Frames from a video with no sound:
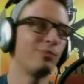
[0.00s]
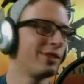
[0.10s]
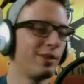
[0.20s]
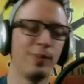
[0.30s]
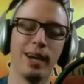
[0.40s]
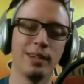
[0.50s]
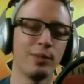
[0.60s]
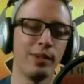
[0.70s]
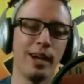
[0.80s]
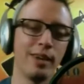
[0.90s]
To be honest
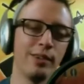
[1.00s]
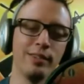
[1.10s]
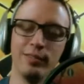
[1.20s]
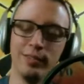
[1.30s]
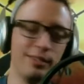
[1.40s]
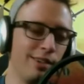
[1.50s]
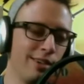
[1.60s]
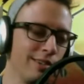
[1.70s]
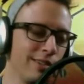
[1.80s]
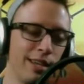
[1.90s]
with you, I don't even
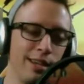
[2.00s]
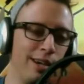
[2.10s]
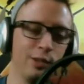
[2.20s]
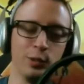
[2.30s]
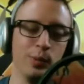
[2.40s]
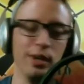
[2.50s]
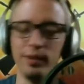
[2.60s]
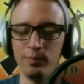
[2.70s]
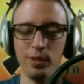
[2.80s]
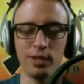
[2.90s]
understand
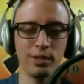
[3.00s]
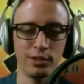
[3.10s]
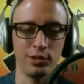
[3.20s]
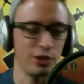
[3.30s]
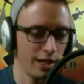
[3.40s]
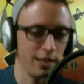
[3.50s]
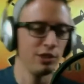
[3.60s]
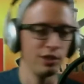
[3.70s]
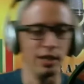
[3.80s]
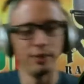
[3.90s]
algebra, much less the Chinese
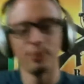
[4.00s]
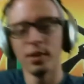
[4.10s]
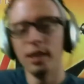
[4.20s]
shit.